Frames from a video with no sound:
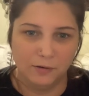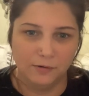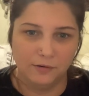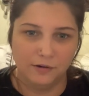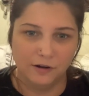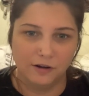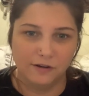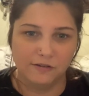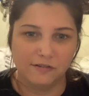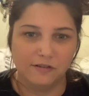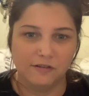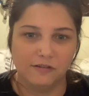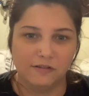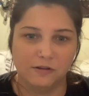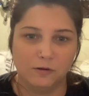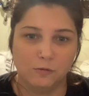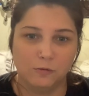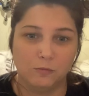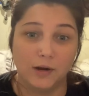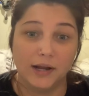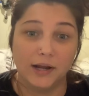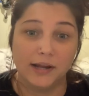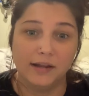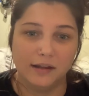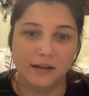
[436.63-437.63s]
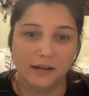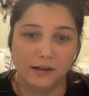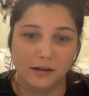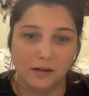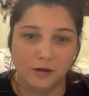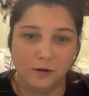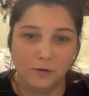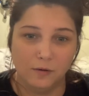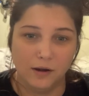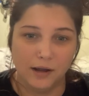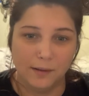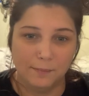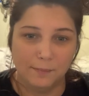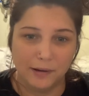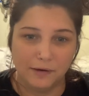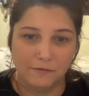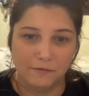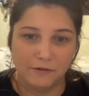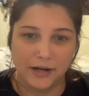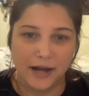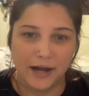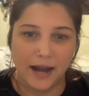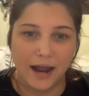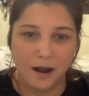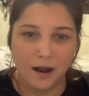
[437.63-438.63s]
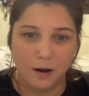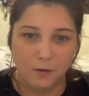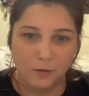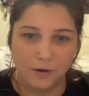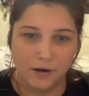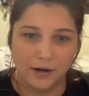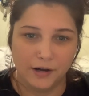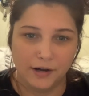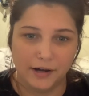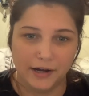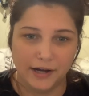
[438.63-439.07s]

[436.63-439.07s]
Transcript: nurses are waking you up every hour,